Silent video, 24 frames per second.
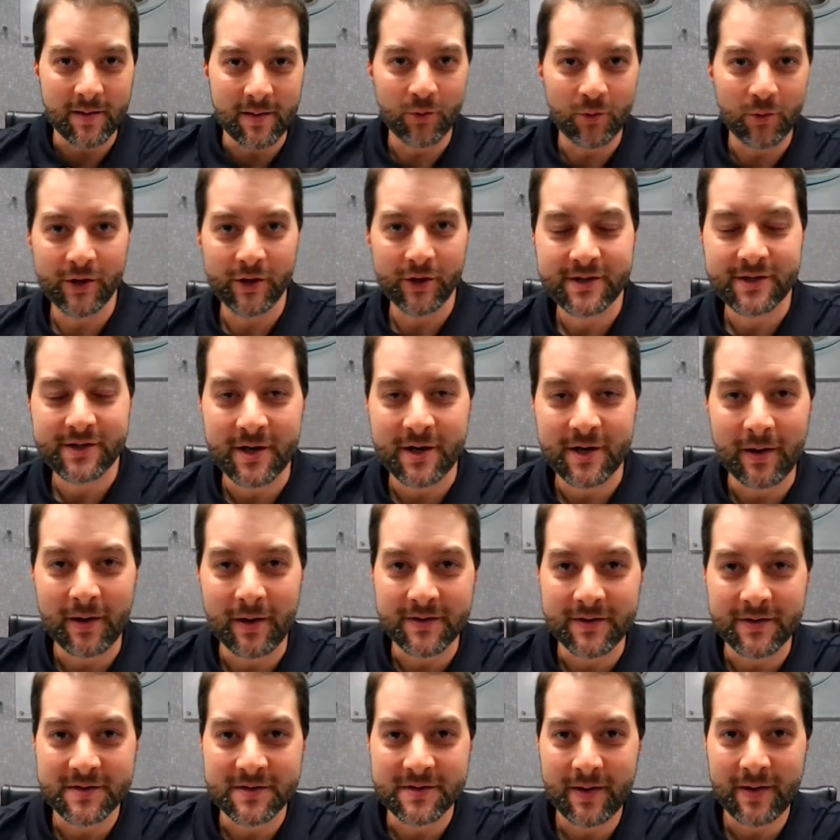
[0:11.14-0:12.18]
and I'm really excited
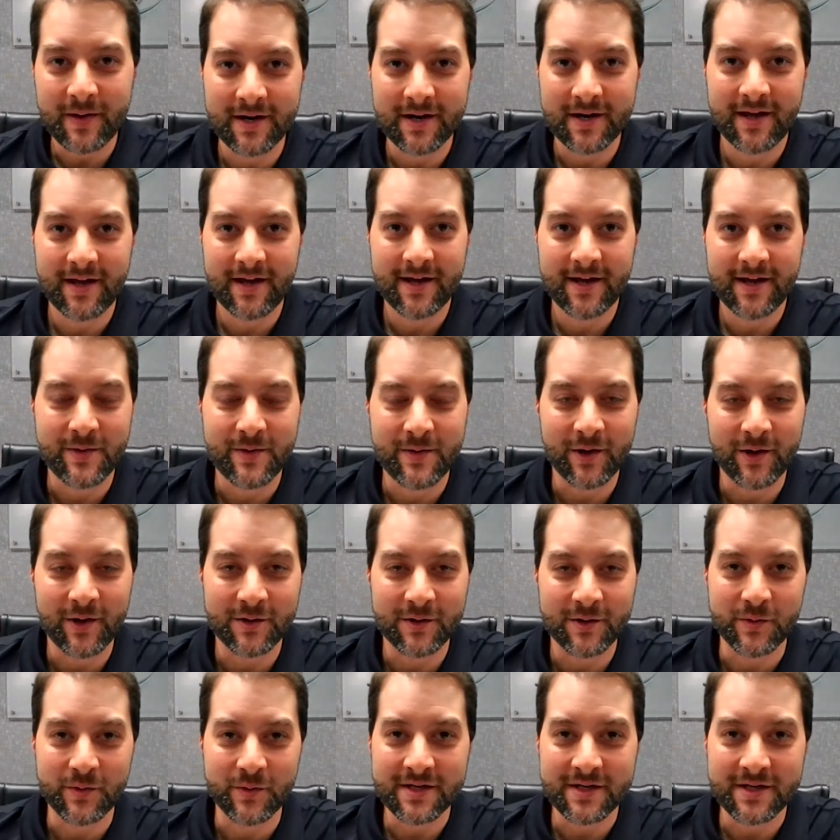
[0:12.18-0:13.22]
about this podcast
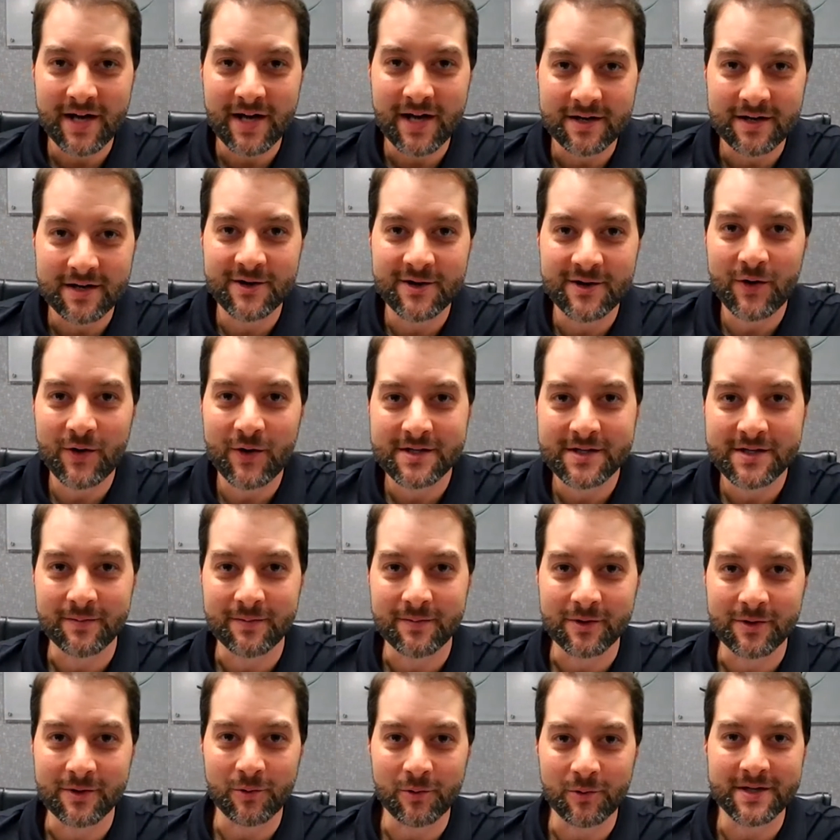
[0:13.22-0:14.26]
because we decided to try
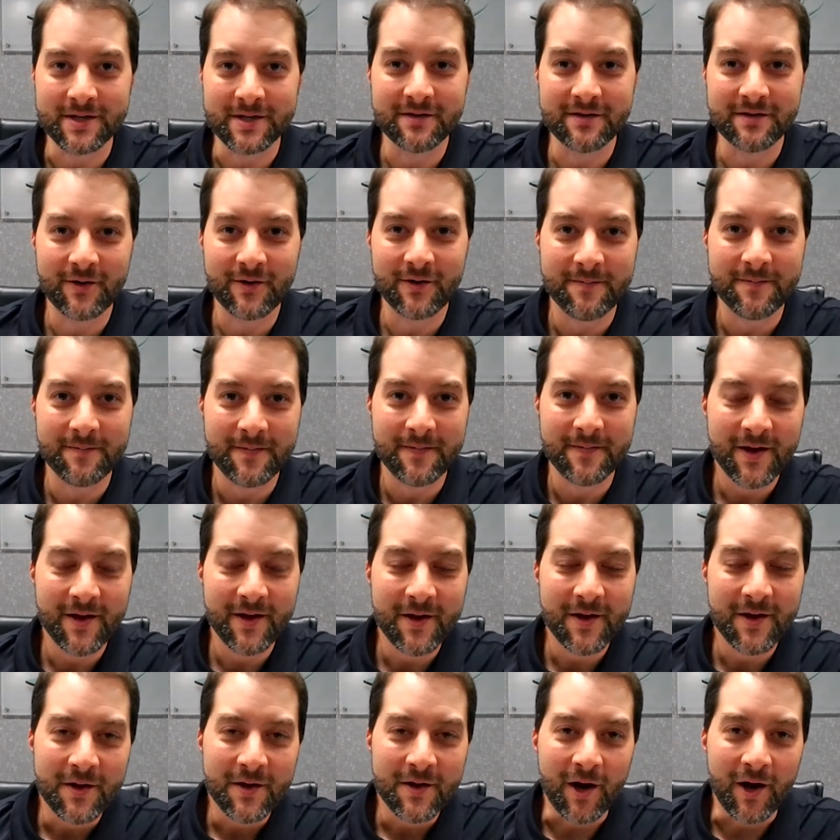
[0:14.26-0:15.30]
something a little bit different.
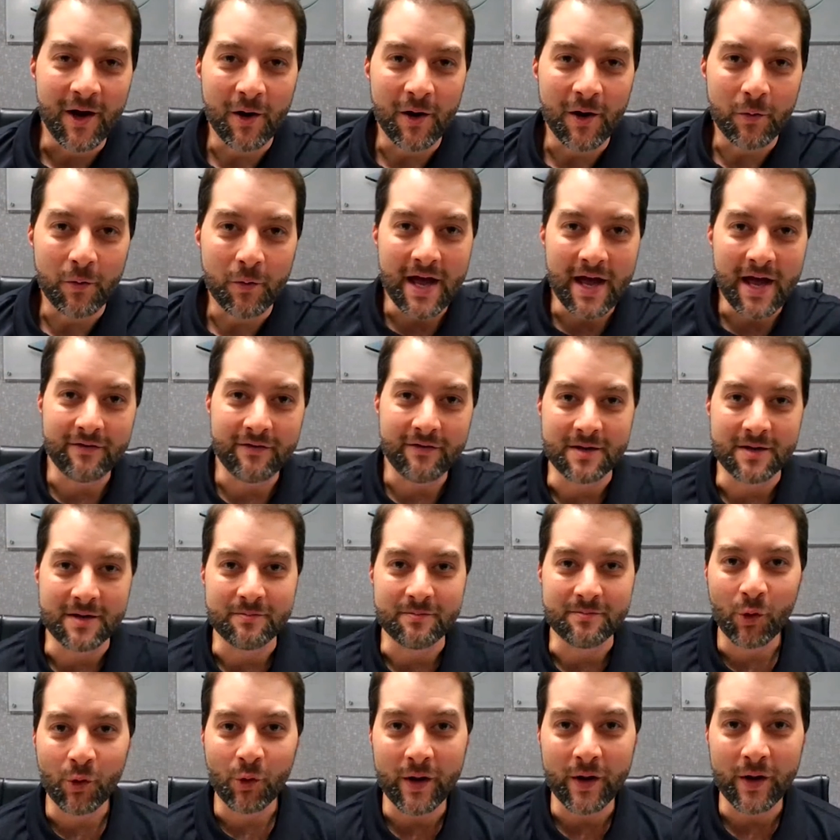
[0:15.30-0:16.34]
We have an
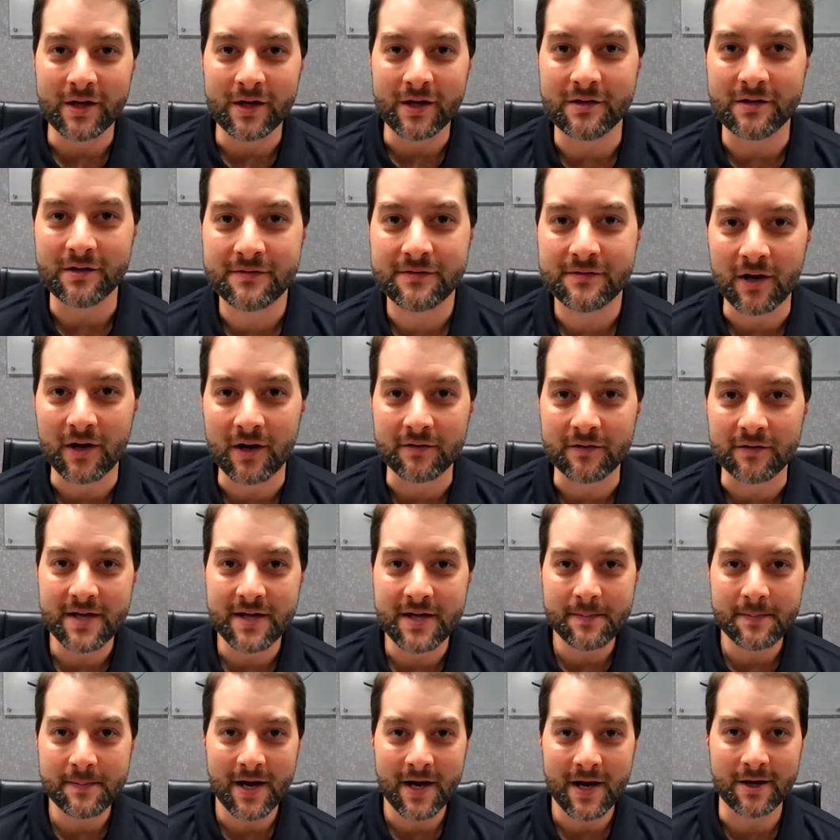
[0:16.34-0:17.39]
employee of
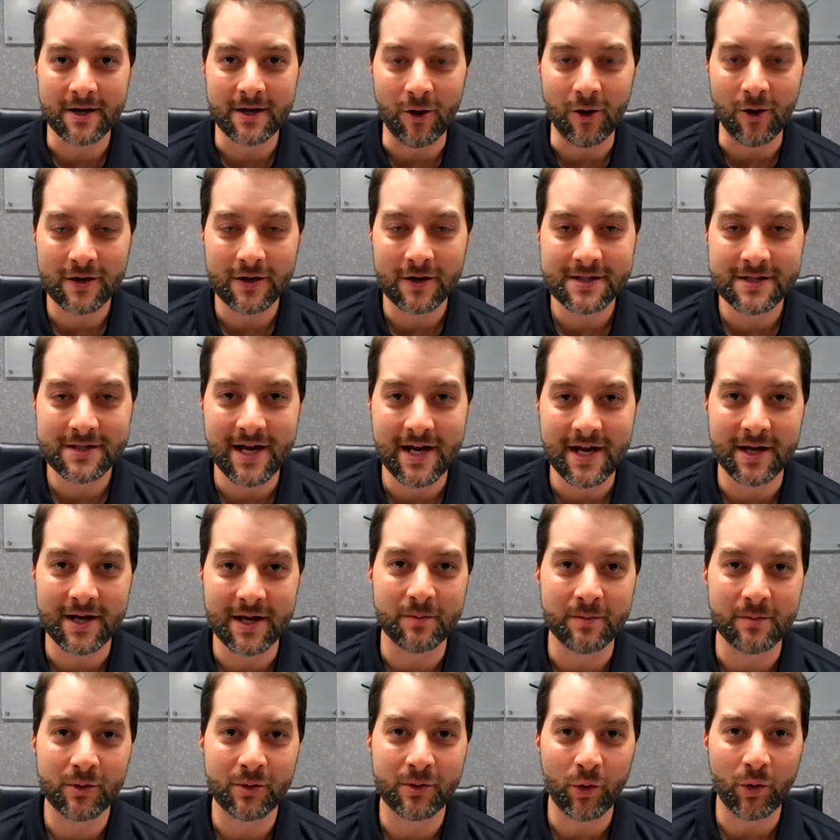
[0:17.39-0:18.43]
Tapecon, a
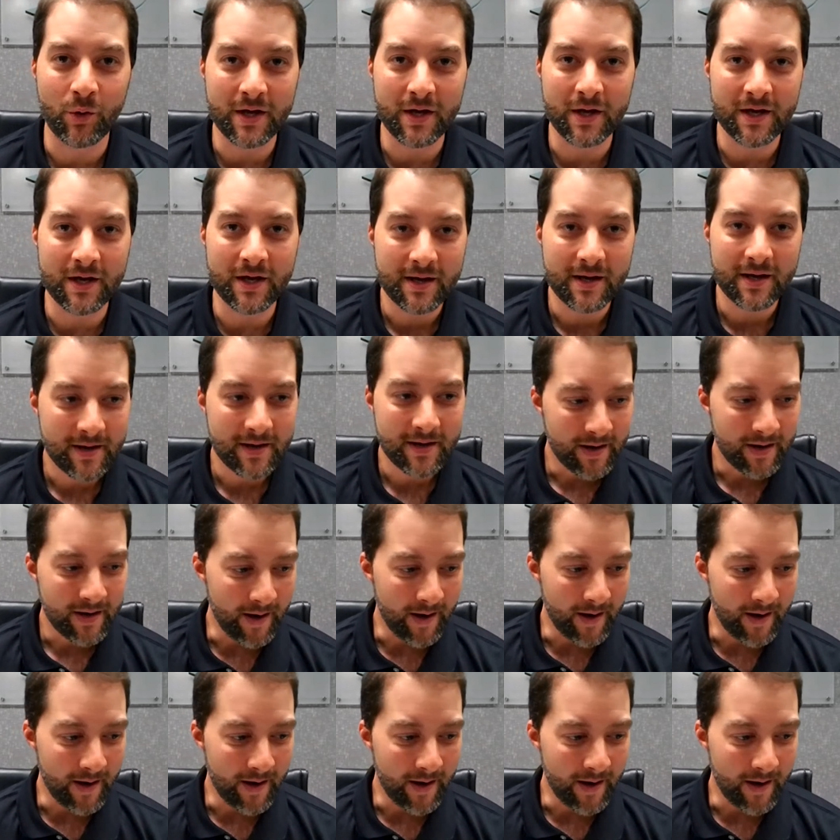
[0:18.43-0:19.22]
longstanding employee,